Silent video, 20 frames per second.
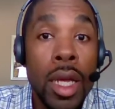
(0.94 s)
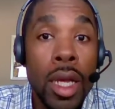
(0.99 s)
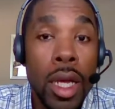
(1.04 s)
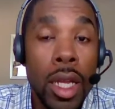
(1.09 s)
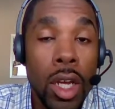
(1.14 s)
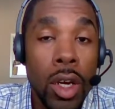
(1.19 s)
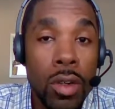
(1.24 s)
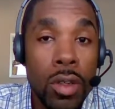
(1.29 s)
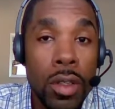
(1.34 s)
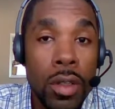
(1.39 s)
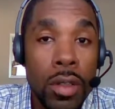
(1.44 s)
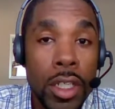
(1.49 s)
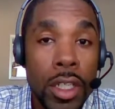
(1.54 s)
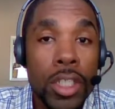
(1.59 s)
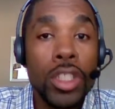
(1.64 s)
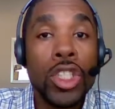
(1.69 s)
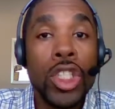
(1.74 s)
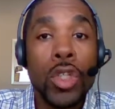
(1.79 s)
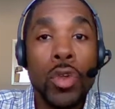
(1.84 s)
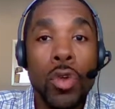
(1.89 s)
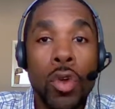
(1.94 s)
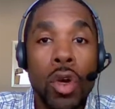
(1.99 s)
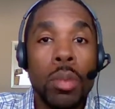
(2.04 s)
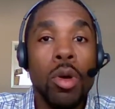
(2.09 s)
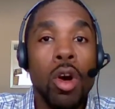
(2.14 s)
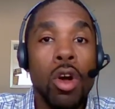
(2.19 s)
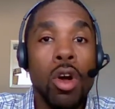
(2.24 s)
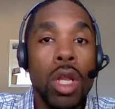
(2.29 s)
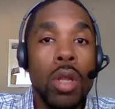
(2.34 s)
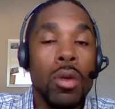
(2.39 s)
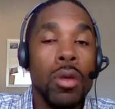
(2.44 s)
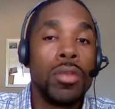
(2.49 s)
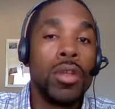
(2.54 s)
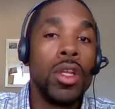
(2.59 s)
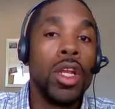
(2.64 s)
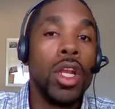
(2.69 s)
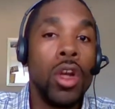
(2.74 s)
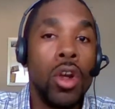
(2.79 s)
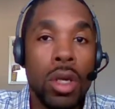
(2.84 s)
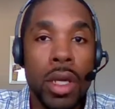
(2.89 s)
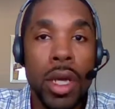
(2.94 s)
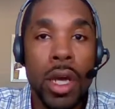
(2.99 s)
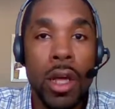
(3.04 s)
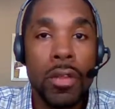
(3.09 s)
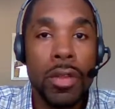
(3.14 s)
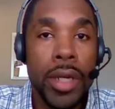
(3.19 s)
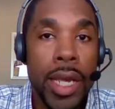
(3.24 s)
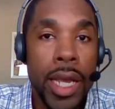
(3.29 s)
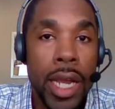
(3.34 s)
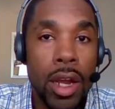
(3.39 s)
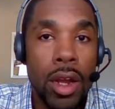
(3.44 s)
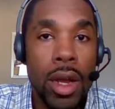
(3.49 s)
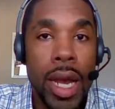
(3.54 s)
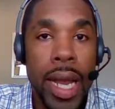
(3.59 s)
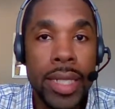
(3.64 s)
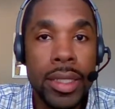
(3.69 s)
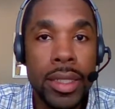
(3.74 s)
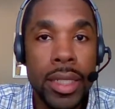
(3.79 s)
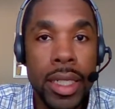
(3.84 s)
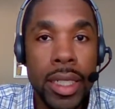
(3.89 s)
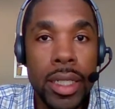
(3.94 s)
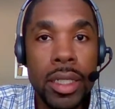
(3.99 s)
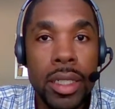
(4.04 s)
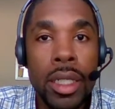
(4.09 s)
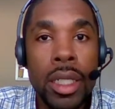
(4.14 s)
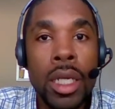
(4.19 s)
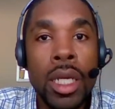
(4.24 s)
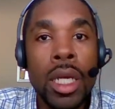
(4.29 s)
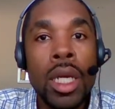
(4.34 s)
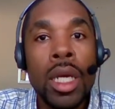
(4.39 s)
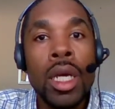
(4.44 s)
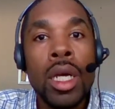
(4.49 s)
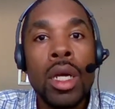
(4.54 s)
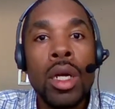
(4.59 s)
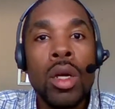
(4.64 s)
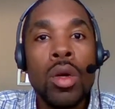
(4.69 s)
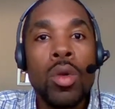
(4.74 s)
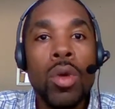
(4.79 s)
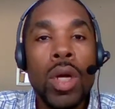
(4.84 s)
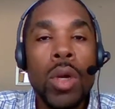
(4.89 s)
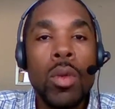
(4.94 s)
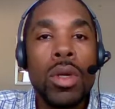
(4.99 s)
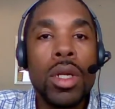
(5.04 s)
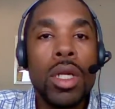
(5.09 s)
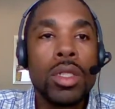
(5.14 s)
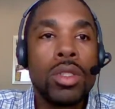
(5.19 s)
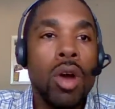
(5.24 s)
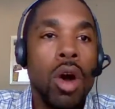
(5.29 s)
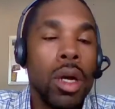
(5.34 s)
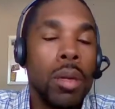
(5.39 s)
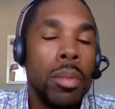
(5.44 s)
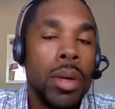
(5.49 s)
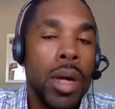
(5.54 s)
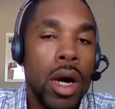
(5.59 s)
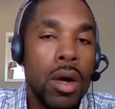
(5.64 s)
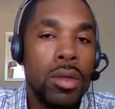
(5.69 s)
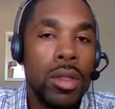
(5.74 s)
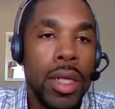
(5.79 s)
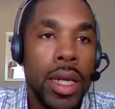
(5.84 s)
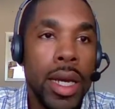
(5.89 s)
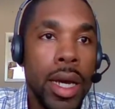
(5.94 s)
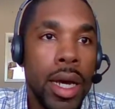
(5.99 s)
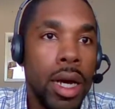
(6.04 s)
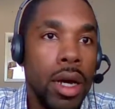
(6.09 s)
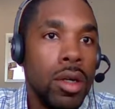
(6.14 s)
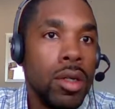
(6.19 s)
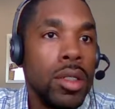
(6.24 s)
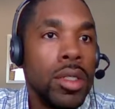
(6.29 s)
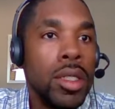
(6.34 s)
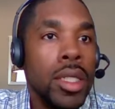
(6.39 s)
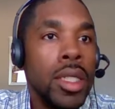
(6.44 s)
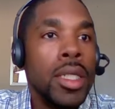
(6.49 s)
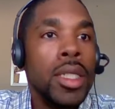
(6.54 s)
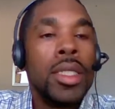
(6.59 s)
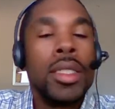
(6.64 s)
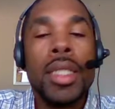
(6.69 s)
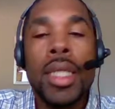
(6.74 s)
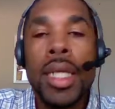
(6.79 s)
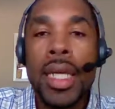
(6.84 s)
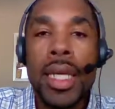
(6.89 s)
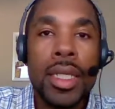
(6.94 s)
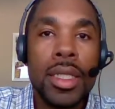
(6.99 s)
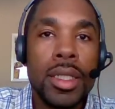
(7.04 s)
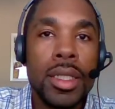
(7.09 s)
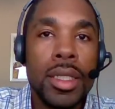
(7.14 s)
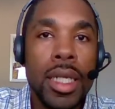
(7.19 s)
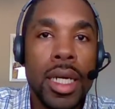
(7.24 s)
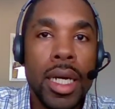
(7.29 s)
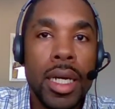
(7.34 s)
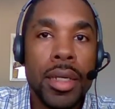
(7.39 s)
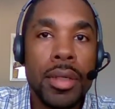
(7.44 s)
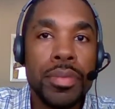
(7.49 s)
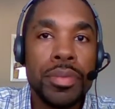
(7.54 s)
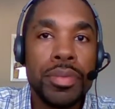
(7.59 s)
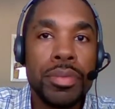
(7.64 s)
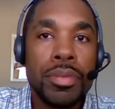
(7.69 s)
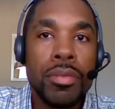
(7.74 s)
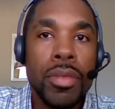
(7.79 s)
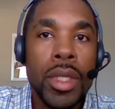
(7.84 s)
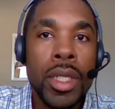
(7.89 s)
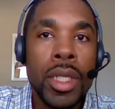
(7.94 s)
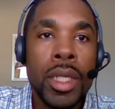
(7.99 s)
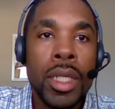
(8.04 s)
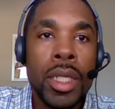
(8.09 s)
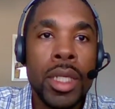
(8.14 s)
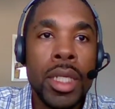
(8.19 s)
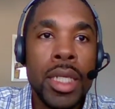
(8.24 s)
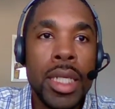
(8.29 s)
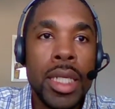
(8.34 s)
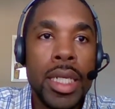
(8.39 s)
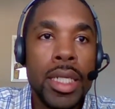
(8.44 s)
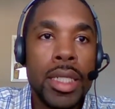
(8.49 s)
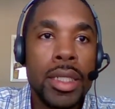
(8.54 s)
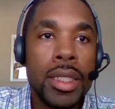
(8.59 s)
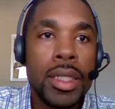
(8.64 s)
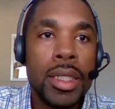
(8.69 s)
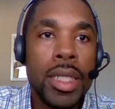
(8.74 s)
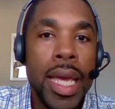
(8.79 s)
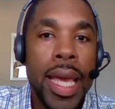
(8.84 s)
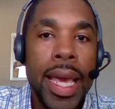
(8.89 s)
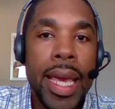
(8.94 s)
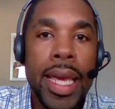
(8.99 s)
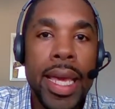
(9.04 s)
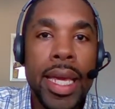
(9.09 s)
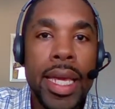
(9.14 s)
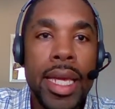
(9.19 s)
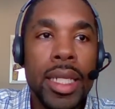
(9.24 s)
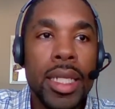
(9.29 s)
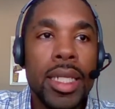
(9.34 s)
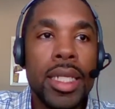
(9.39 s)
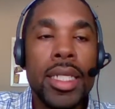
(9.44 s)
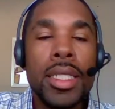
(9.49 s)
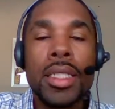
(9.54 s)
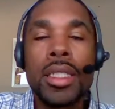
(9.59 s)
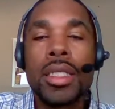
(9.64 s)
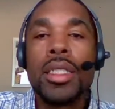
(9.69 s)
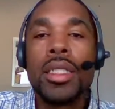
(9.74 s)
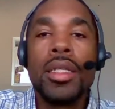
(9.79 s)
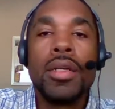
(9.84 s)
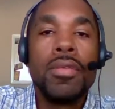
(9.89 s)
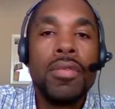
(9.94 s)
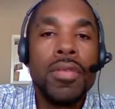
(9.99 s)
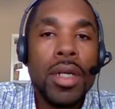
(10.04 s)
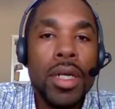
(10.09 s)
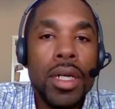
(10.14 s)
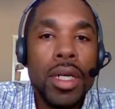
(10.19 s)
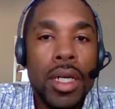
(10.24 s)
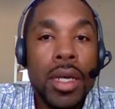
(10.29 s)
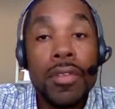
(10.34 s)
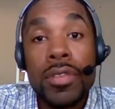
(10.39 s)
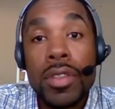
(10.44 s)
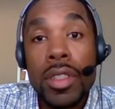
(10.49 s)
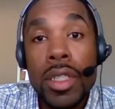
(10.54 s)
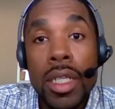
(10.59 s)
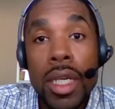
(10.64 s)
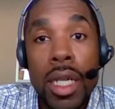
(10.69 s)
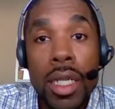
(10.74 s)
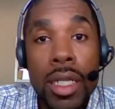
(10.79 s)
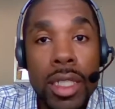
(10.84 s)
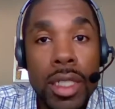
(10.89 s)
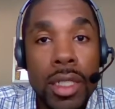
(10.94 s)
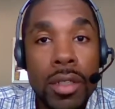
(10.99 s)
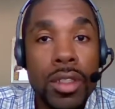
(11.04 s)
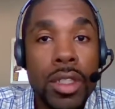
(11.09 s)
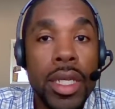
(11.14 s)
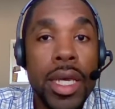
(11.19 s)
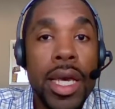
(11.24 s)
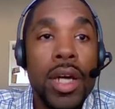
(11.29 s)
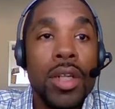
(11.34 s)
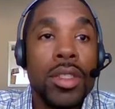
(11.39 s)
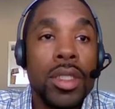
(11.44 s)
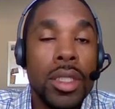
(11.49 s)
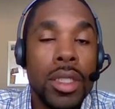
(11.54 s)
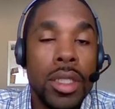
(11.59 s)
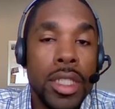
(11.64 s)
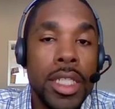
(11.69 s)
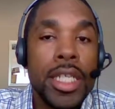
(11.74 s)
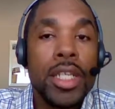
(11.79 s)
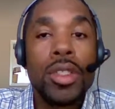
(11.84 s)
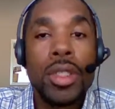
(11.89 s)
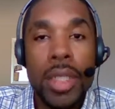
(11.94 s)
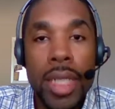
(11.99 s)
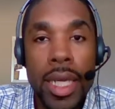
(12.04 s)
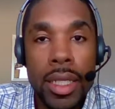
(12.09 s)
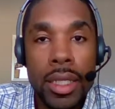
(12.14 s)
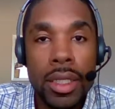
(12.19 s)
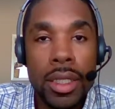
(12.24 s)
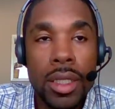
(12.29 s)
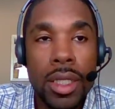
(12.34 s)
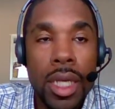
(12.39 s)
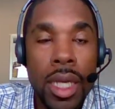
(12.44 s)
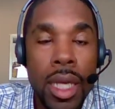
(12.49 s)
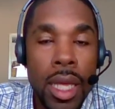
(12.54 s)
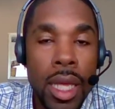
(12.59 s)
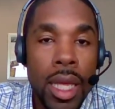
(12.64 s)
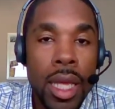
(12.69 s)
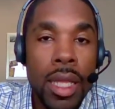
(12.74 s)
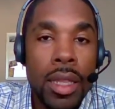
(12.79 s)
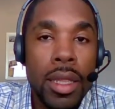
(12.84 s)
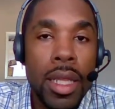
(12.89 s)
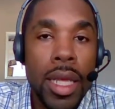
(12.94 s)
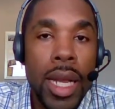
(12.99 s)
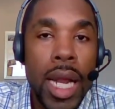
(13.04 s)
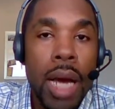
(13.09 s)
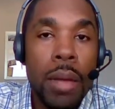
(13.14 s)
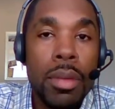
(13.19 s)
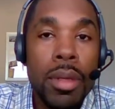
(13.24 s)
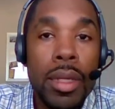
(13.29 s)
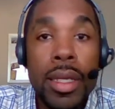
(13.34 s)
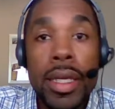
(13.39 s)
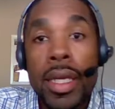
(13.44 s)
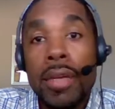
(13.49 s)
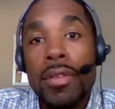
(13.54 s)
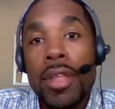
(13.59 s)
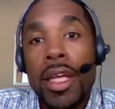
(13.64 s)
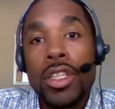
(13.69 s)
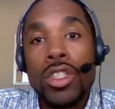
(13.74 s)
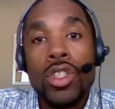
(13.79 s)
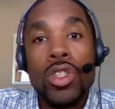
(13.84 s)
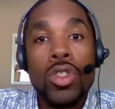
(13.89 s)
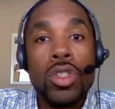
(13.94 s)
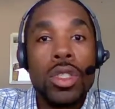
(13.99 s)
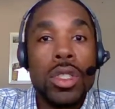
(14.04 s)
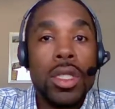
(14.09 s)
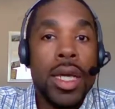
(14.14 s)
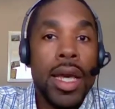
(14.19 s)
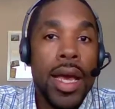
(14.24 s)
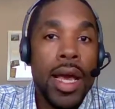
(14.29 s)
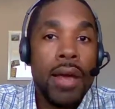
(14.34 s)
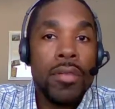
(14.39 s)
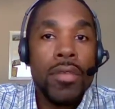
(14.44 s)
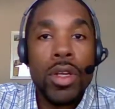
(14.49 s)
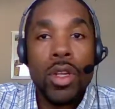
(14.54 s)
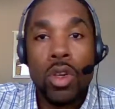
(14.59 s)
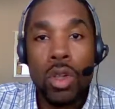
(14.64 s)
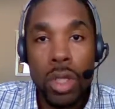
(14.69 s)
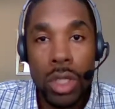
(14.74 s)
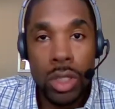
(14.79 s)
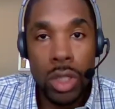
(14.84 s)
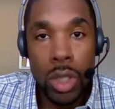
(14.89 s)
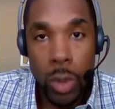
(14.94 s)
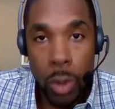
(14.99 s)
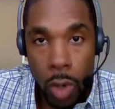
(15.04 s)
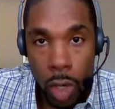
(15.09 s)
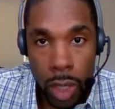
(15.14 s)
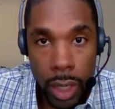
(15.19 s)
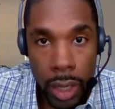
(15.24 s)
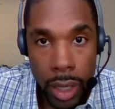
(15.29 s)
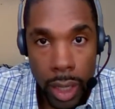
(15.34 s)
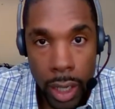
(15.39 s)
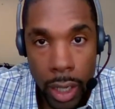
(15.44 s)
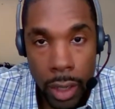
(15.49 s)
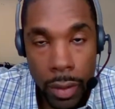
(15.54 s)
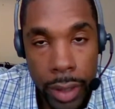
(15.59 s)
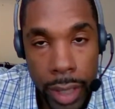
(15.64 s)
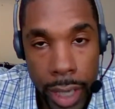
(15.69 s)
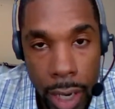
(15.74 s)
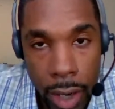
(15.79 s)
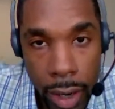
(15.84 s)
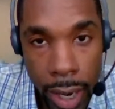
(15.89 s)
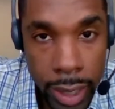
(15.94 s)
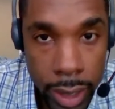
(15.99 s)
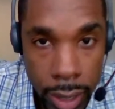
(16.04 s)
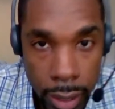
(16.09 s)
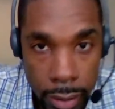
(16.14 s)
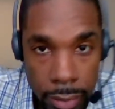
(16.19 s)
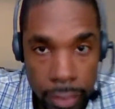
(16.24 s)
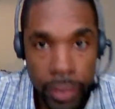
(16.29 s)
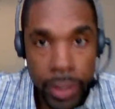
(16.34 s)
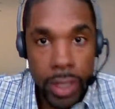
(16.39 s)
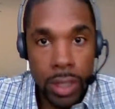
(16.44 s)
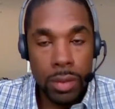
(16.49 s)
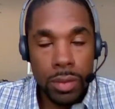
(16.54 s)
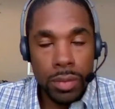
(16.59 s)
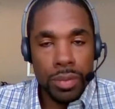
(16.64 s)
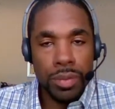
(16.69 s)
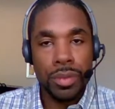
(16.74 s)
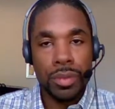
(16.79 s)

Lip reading: Hello, this is Terrell Pauly with Learn Healthcare IT. What I want to talk about now is uh, is a list of skill sets that I believe that you should have in order to work in the healthcare IT field.